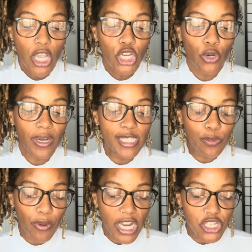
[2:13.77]
Your
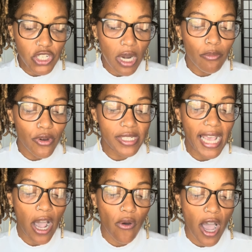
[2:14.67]
expression number is
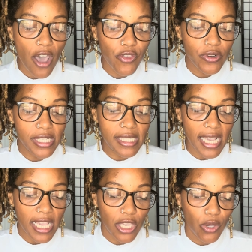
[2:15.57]
how others
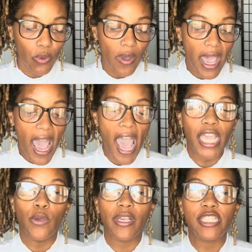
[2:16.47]
see you, how
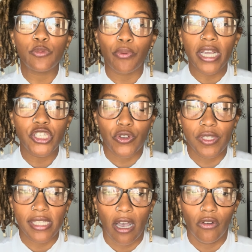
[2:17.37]
you express
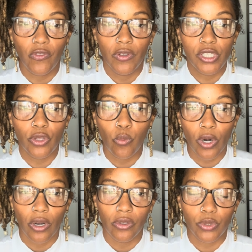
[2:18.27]
yourself to the
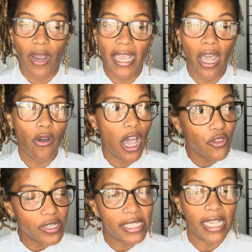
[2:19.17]
world, right? How
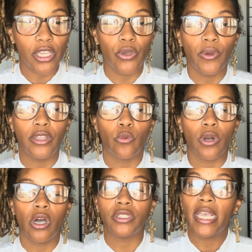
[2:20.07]
others see you in the
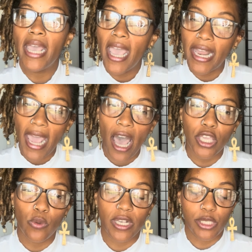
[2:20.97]
world and how
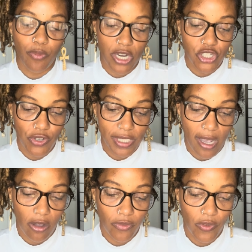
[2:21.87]
you express yourself.